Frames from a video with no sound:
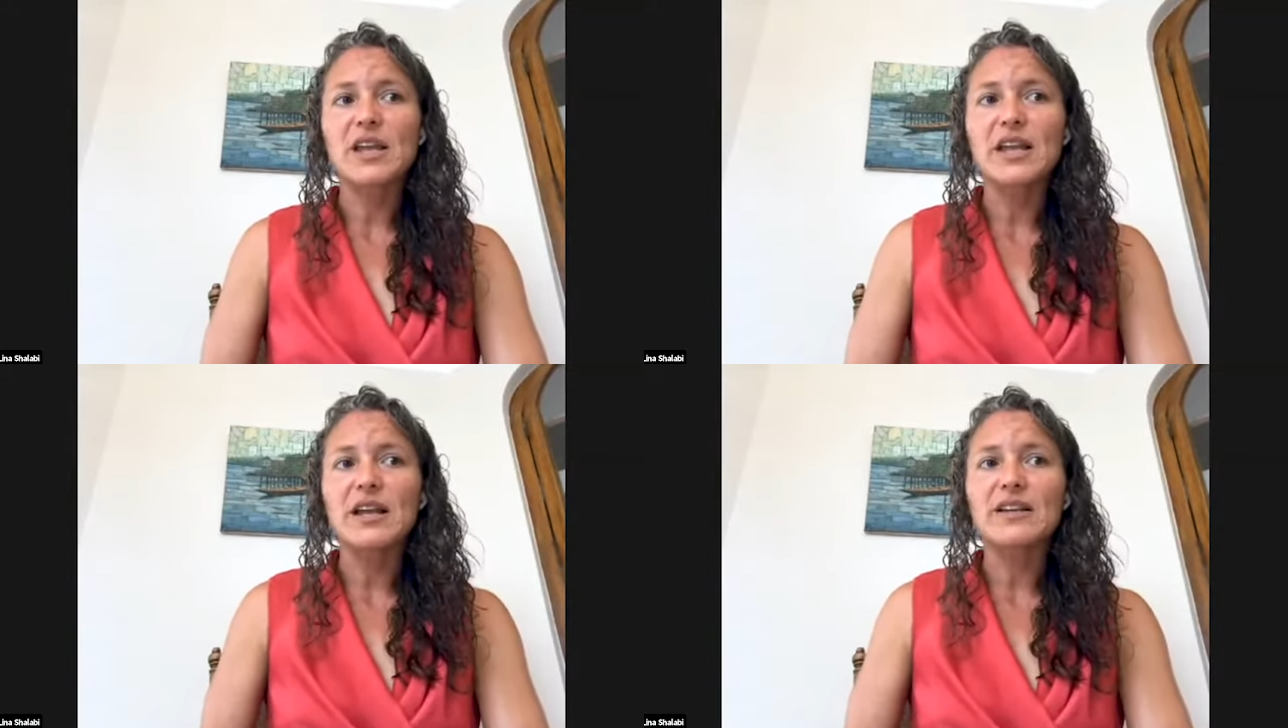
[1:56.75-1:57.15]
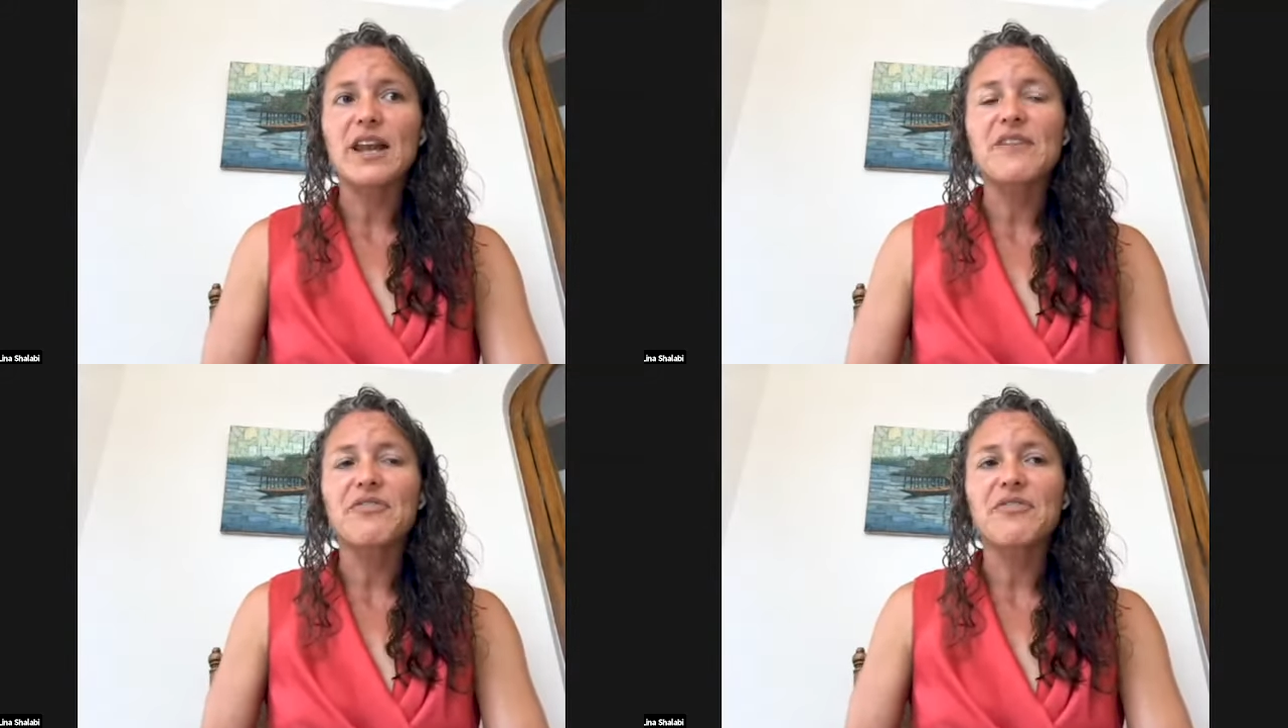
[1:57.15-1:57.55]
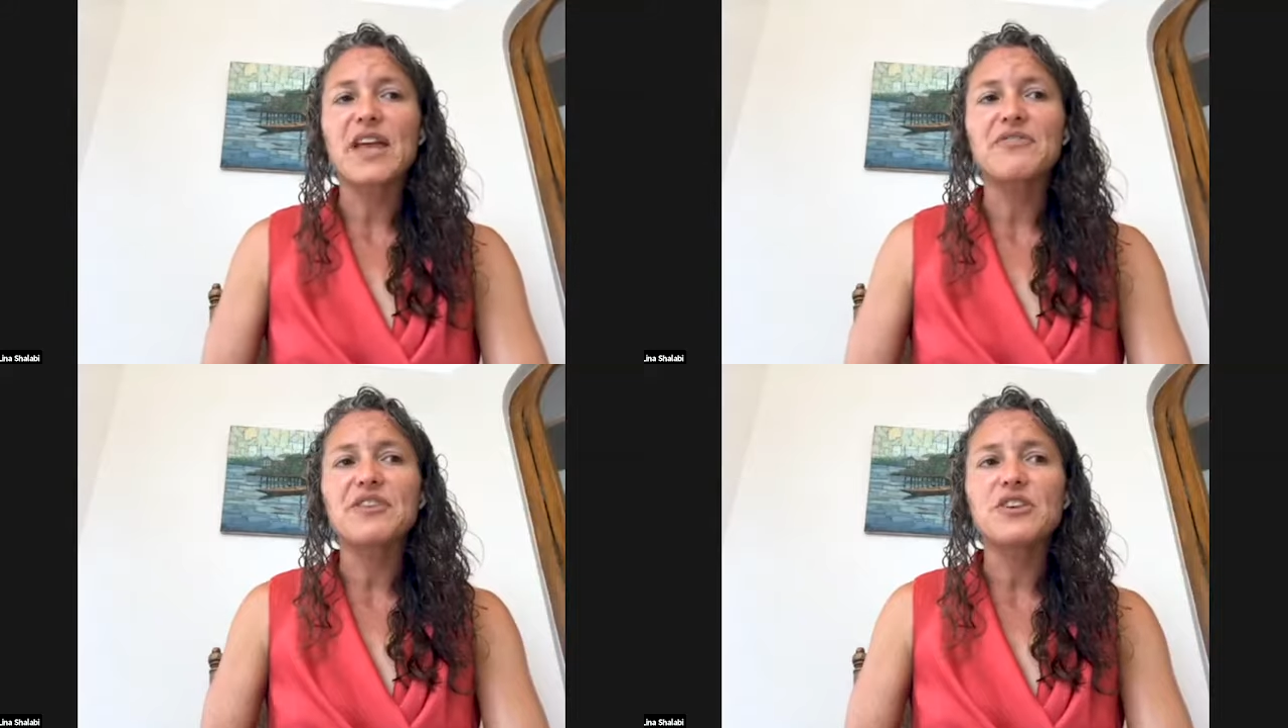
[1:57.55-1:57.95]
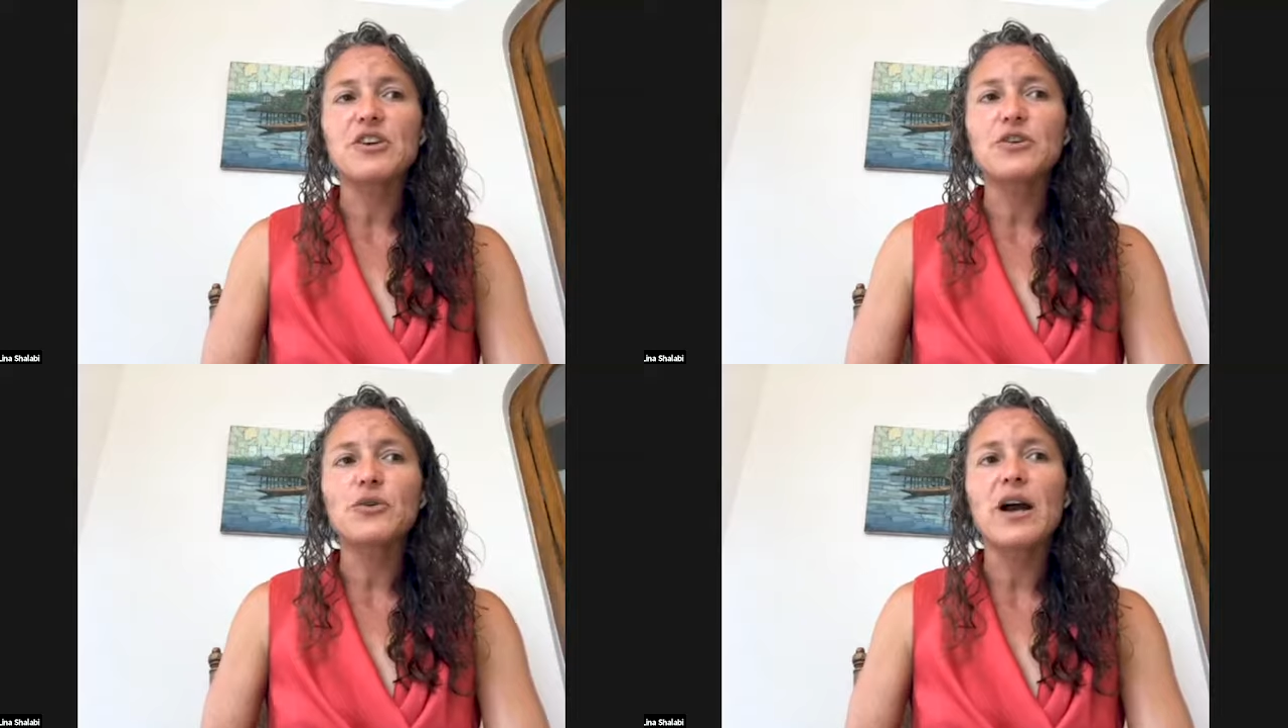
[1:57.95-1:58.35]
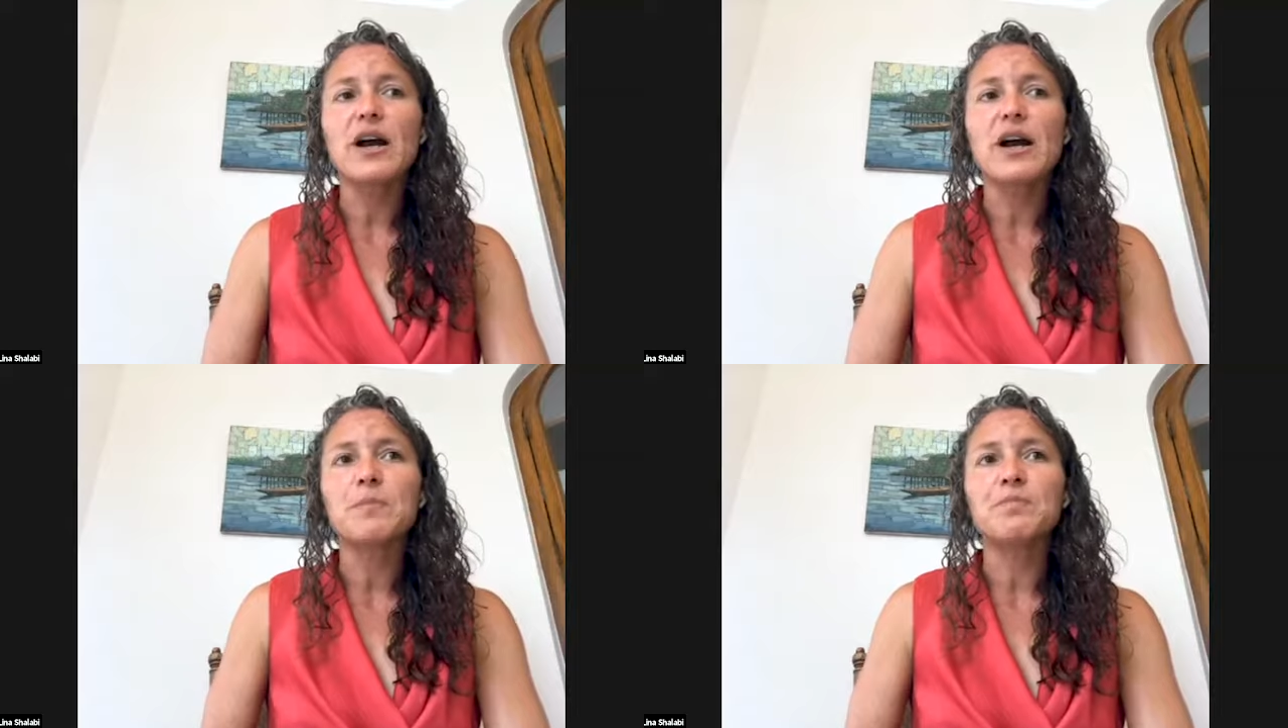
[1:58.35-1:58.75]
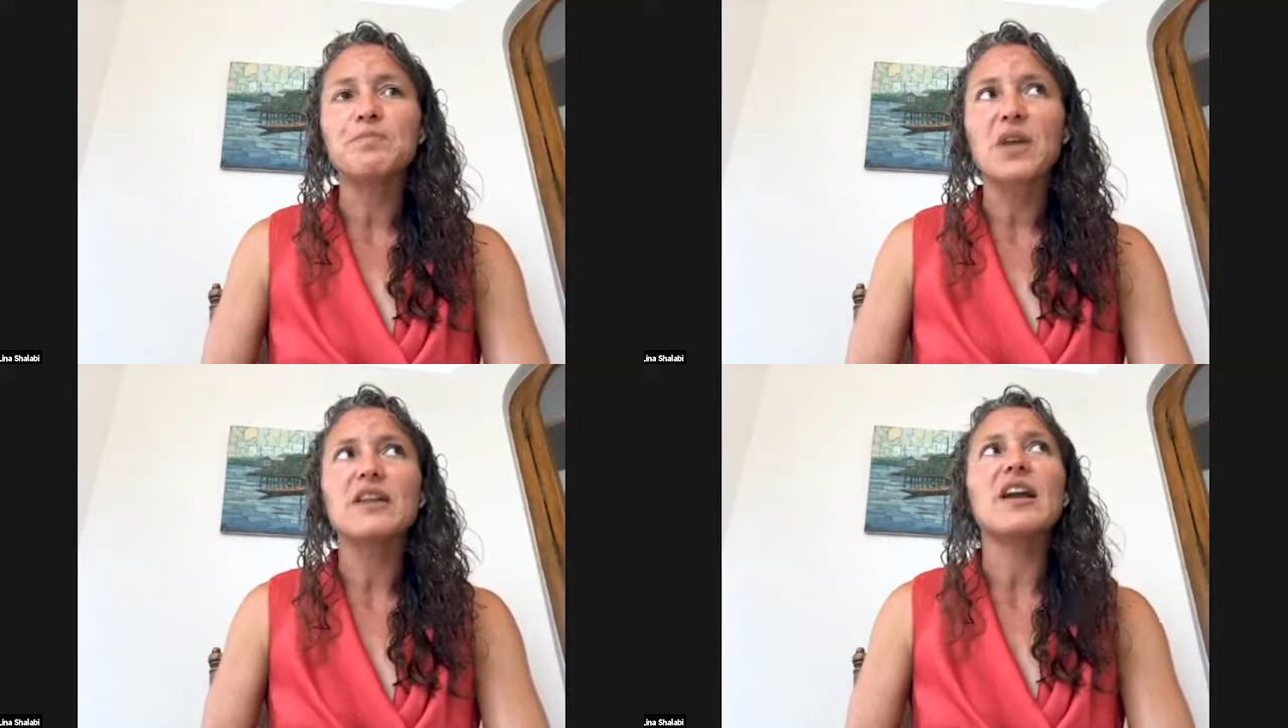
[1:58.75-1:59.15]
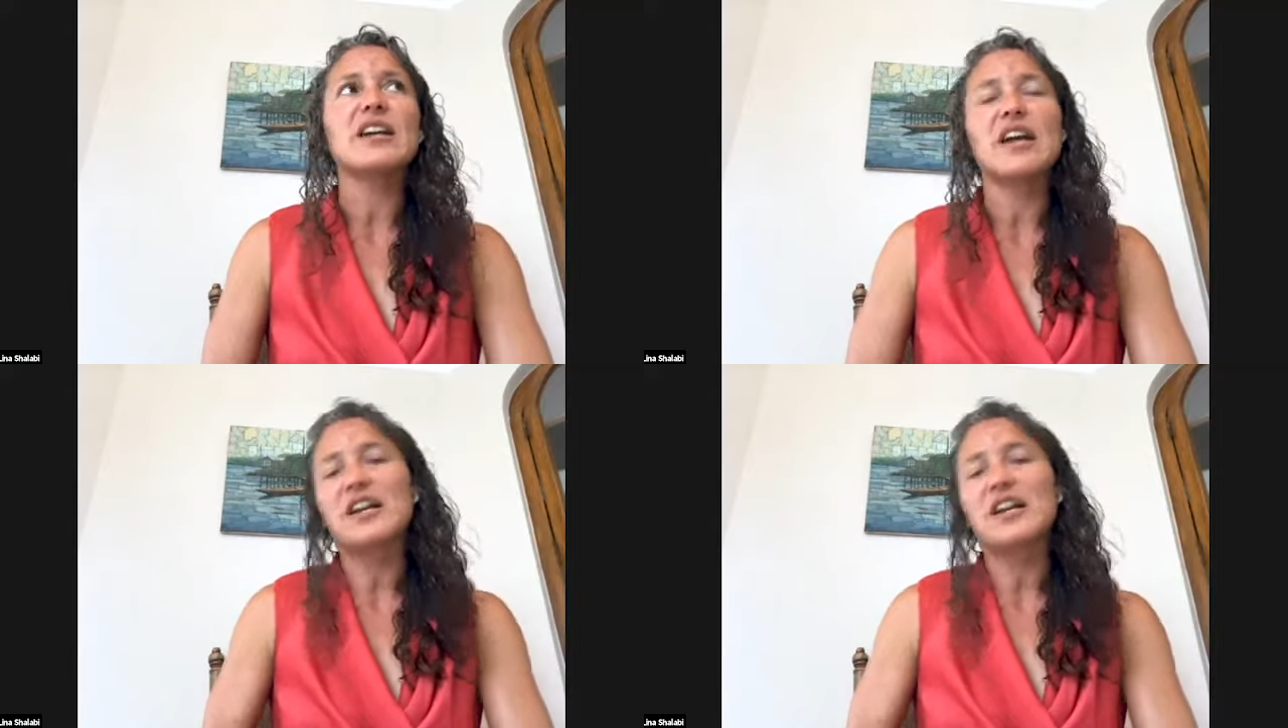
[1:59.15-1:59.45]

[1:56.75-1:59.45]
if if you um, uh, uh,